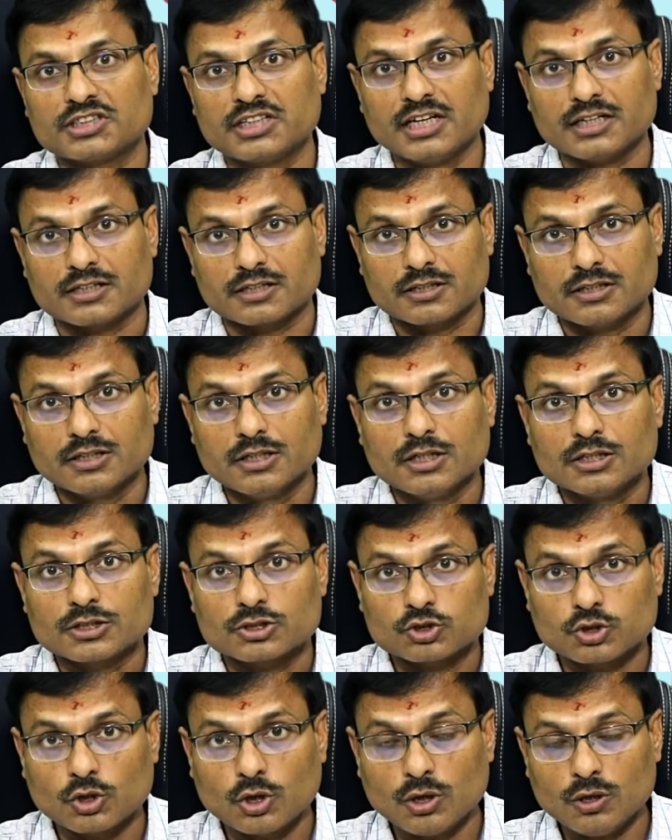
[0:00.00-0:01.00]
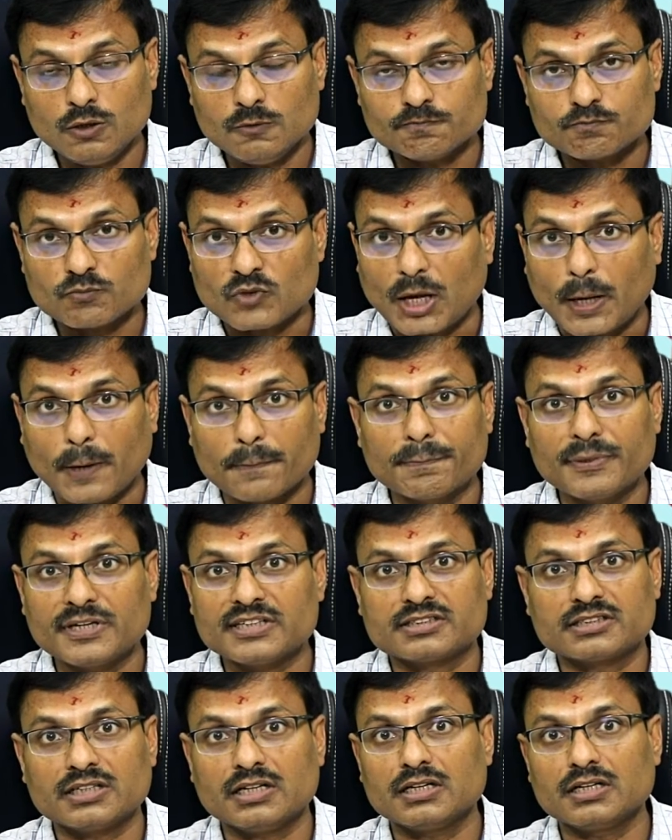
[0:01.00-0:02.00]
gait. So every
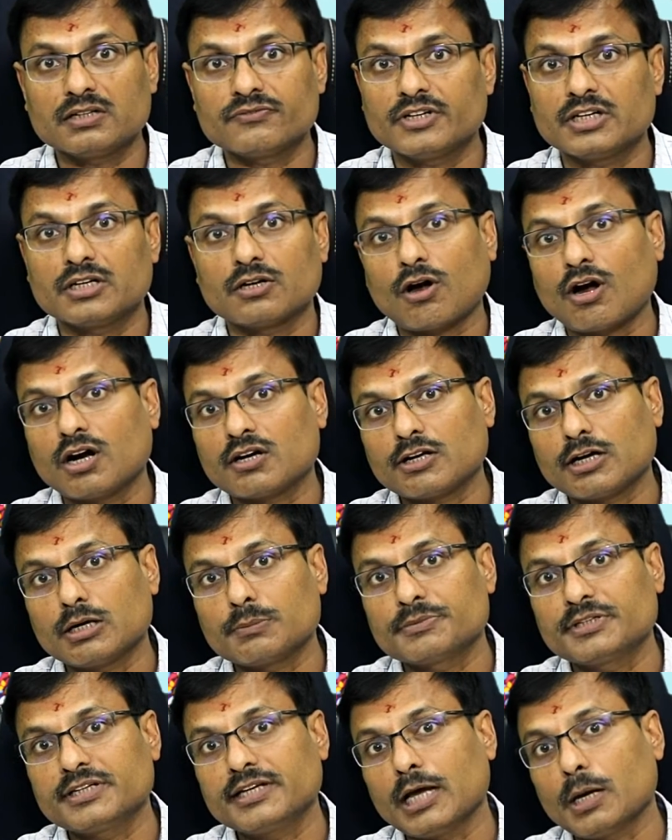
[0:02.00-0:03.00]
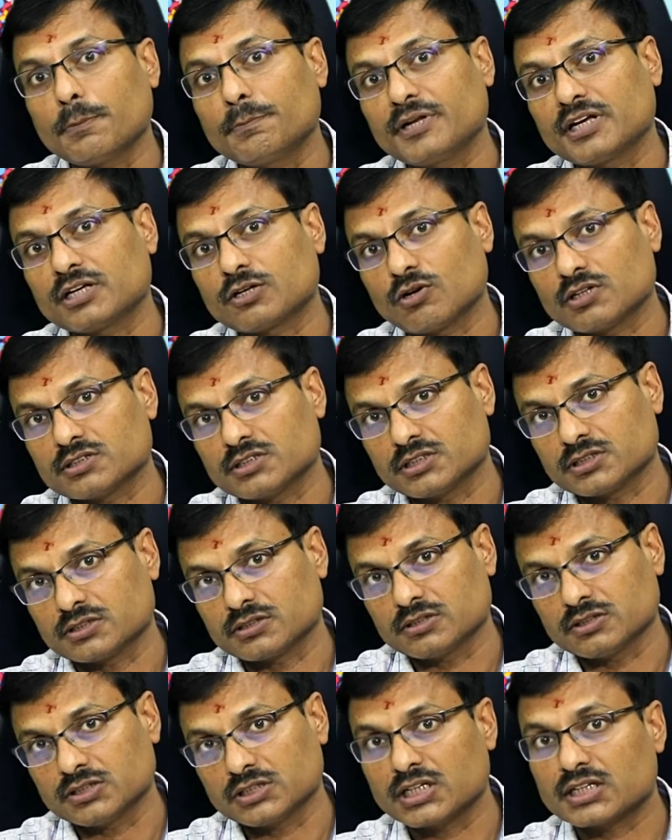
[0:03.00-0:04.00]
children will not have the every cause.
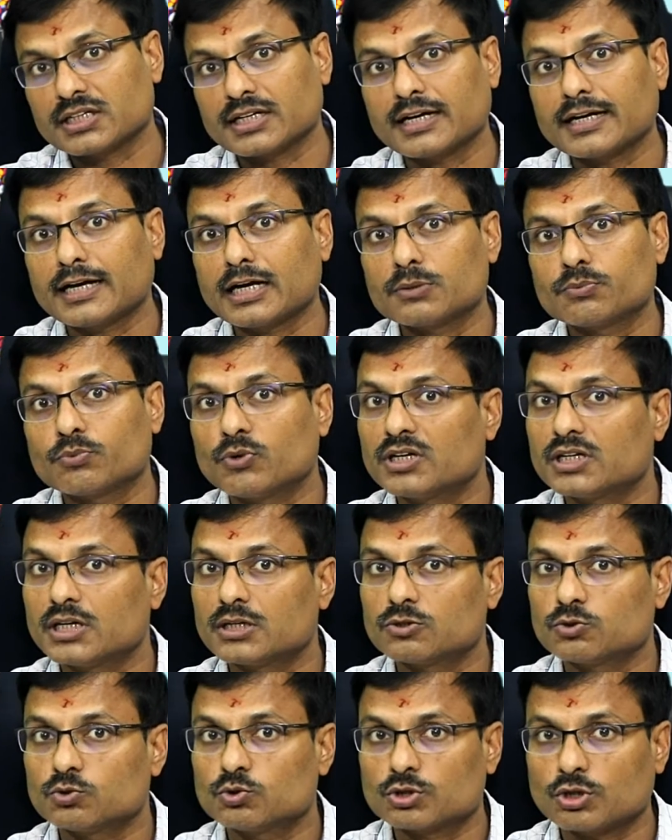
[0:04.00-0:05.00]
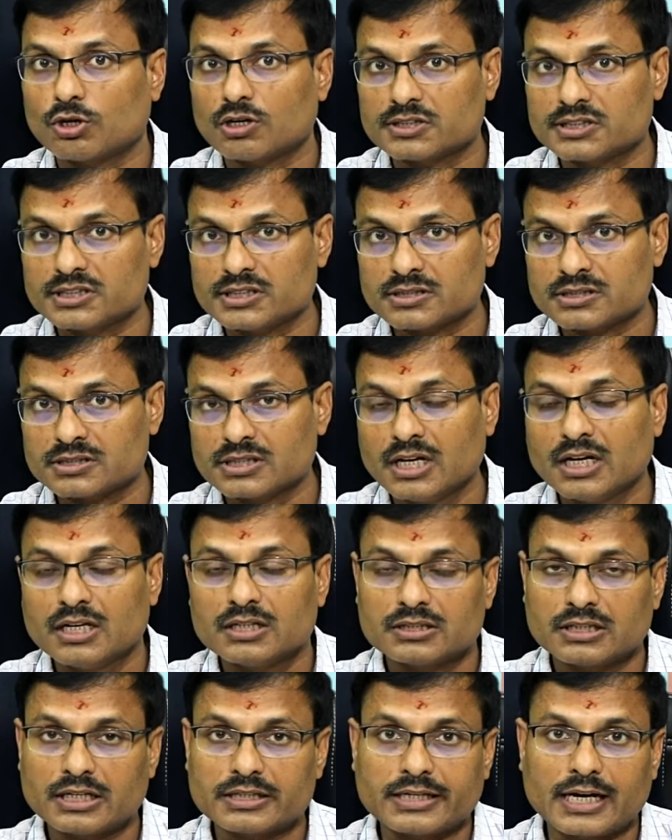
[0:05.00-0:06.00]
They can have 1 or 2 causes
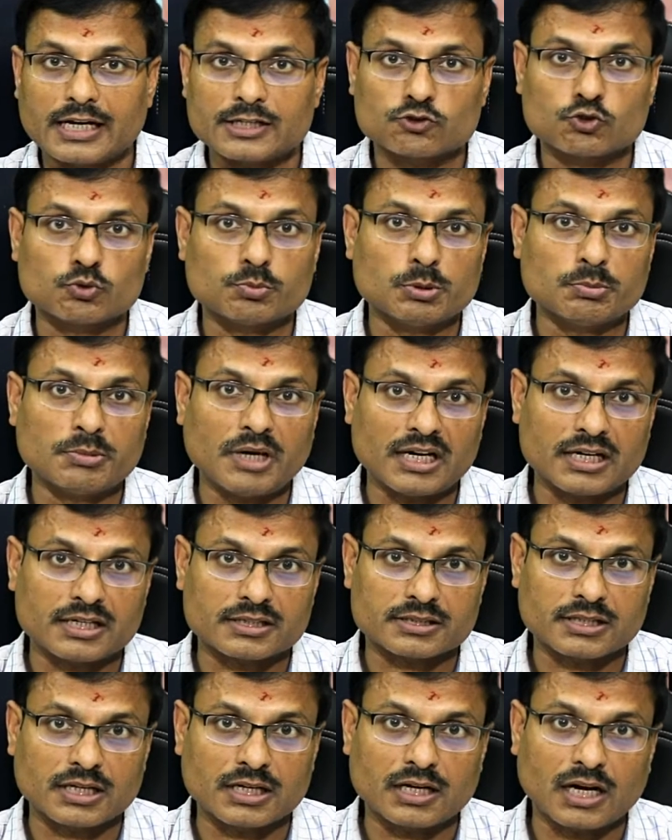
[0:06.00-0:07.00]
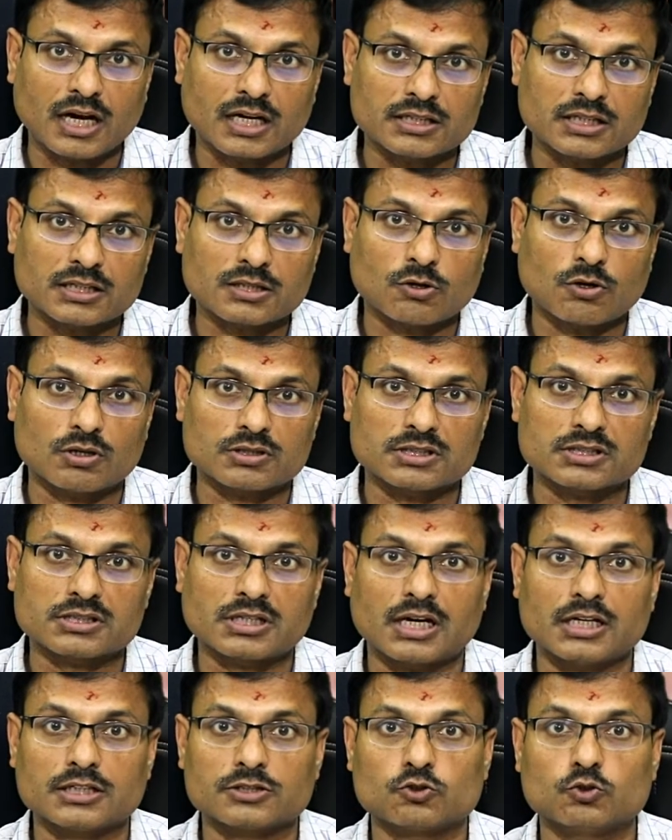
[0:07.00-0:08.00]
that has to be managed and other causes
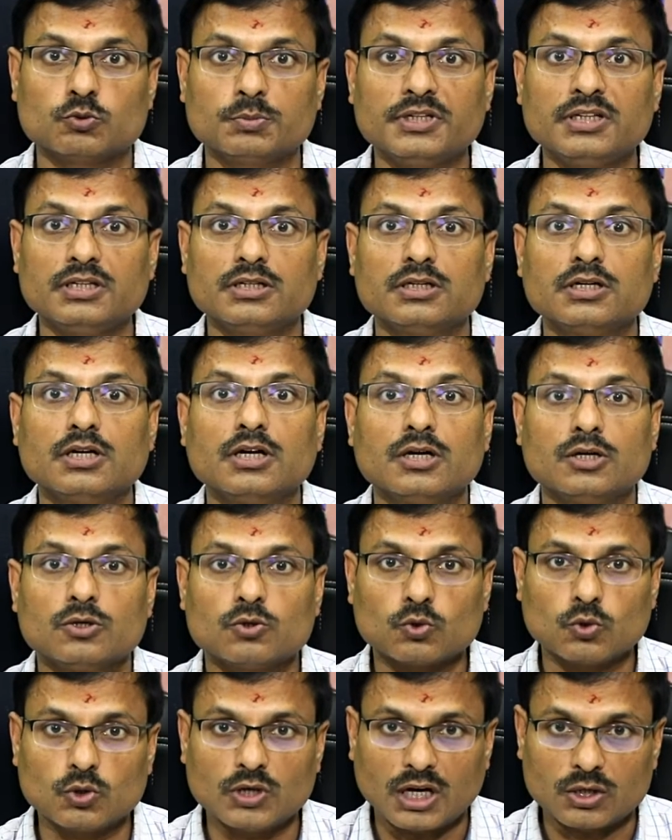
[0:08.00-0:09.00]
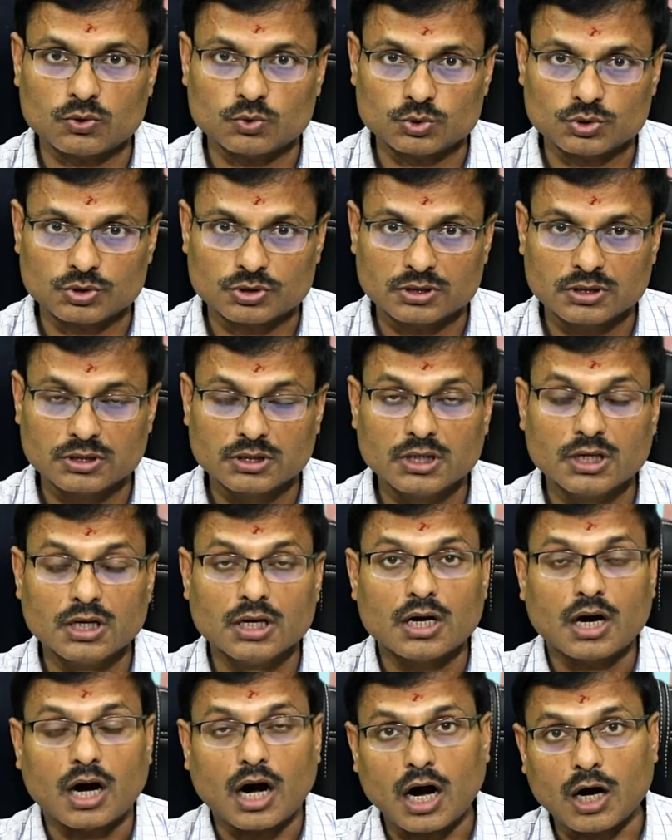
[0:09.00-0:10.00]
has to be ruled out.
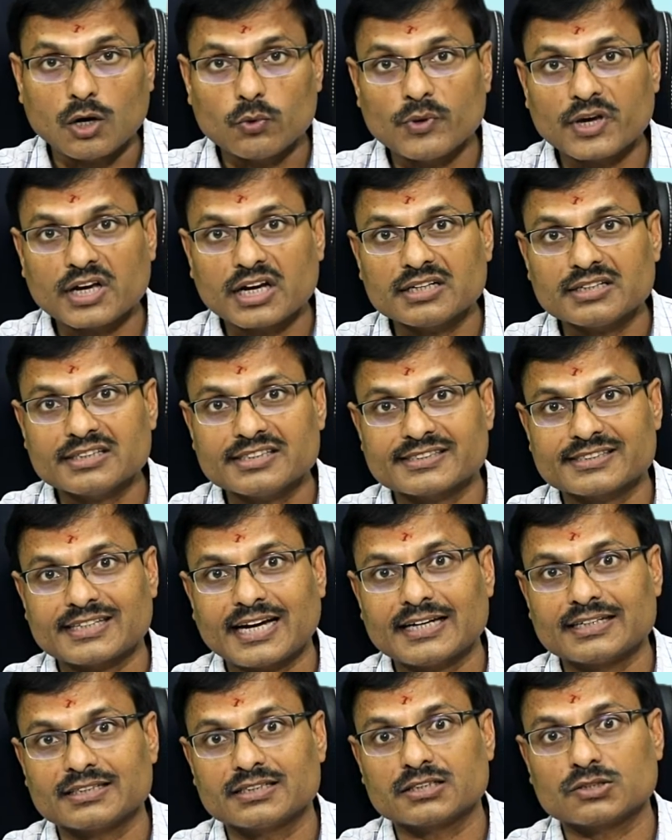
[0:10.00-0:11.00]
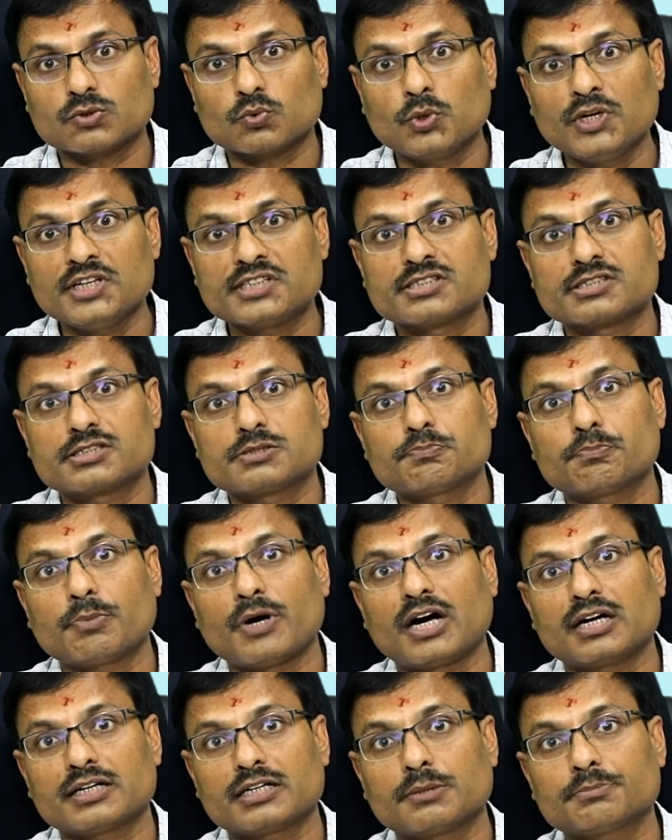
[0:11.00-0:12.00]
How we can decide that which
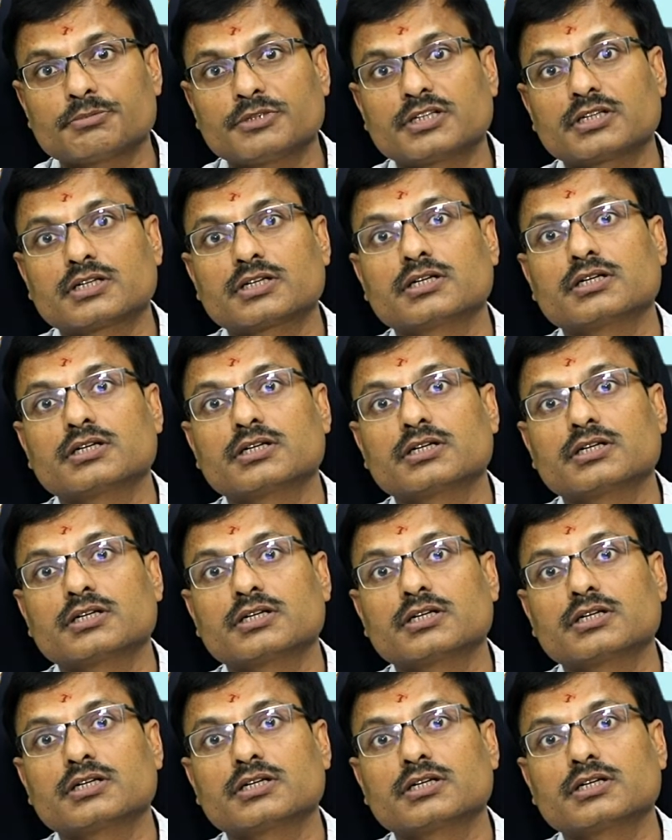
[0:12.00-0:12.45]
part of the